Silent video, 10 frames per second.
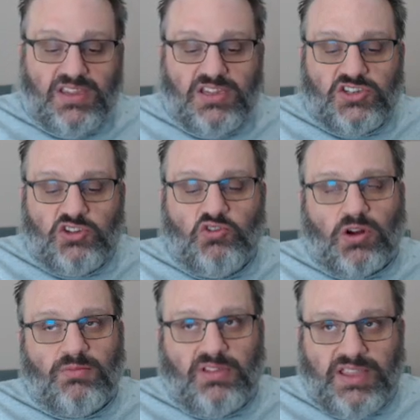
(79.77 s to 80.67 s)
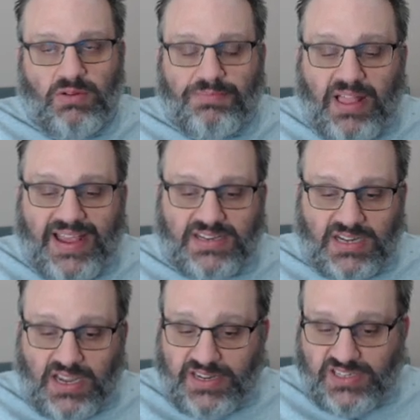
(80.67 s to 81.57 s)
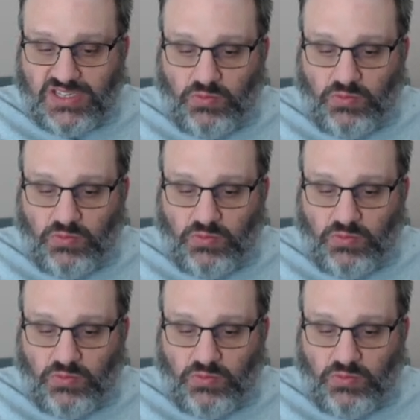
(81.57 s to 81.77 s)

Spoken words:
So normally what black does